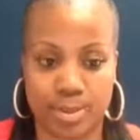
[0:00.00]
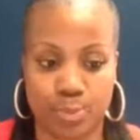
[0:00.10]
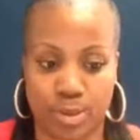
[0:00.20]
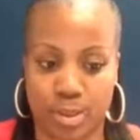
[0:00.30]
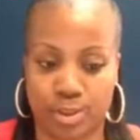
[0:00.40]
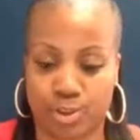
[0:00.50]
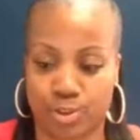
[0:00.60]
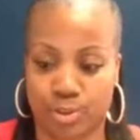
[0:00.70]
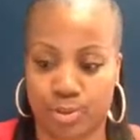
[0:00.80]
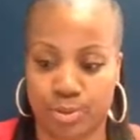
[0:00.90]
Oh, we lost
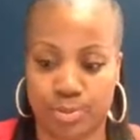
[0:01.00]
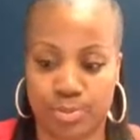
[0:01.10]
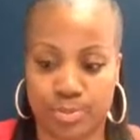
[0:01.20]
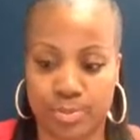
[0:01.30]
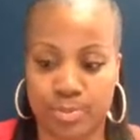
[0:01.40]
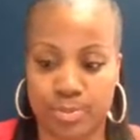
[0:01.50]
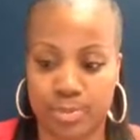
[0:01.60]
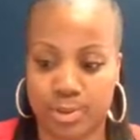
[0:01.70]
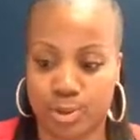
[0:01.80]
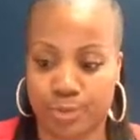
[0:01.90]
you, Nicole.
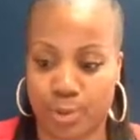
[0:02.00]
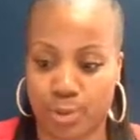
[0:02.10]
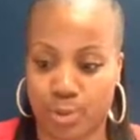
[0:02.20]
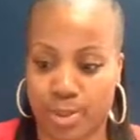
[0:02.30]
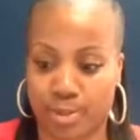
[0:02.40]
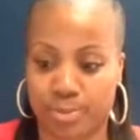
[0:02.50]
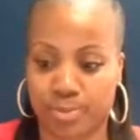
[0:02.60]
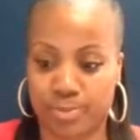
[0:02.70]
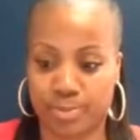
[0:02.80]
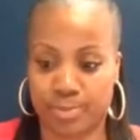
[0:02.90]
Did your phone go
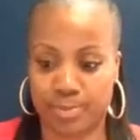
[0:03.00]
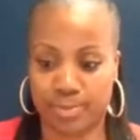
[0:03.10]
out?